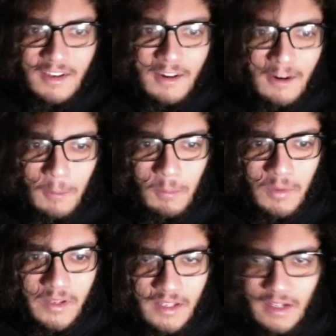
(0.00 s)

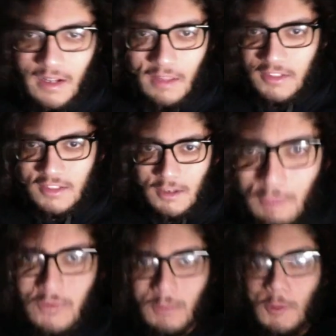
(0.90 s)
But yeah, now this comes
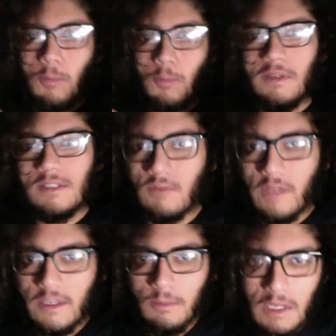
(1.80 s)
from no place of
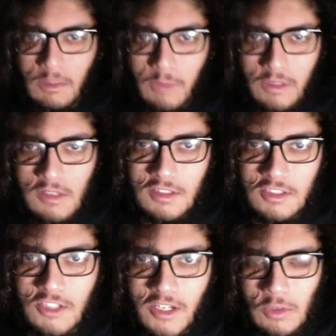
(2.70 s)
hate, by the way. This is
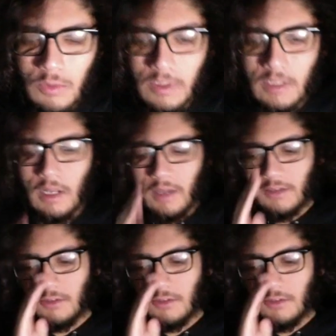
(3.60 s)
genuinely like, to,